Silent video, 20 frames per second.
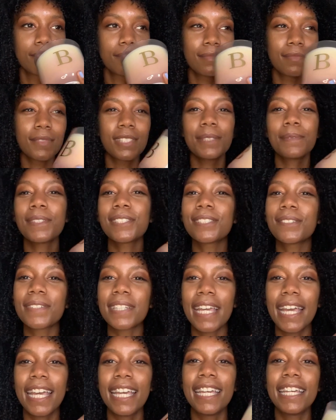It smells
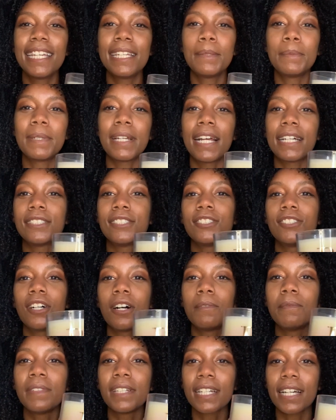okay, but I
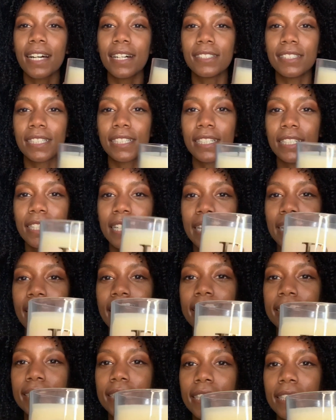love the color, and
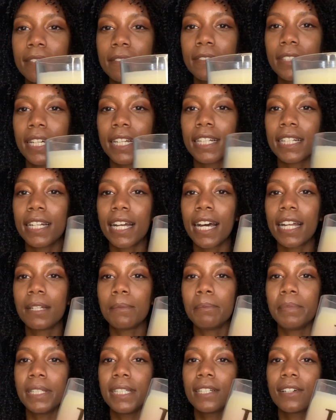I love that it had a
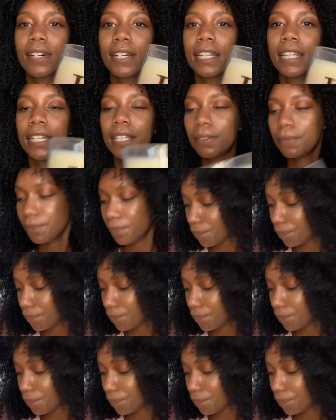bee on it.